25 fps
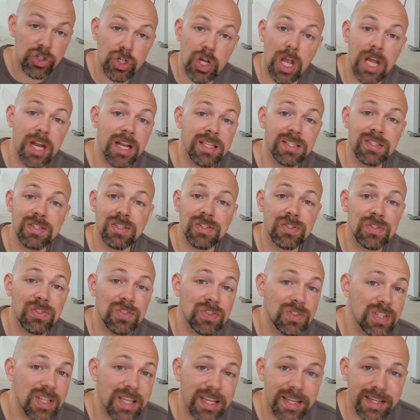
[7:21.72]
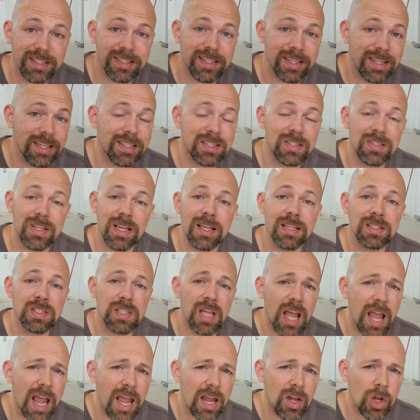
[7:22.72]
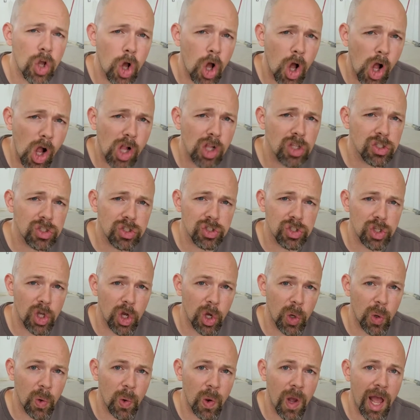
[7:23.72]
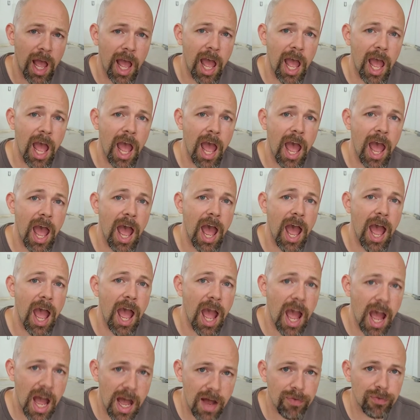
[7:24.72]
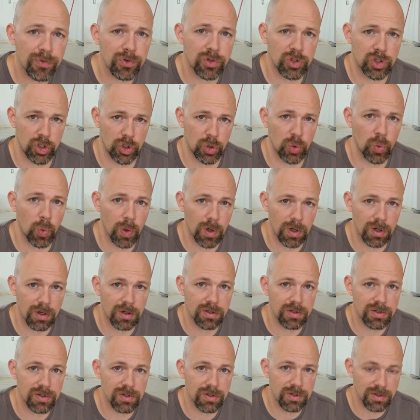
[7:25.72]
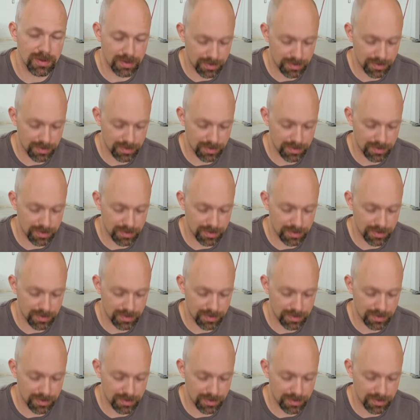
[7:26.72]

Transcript: Genesis 6, it says, and also afterwards.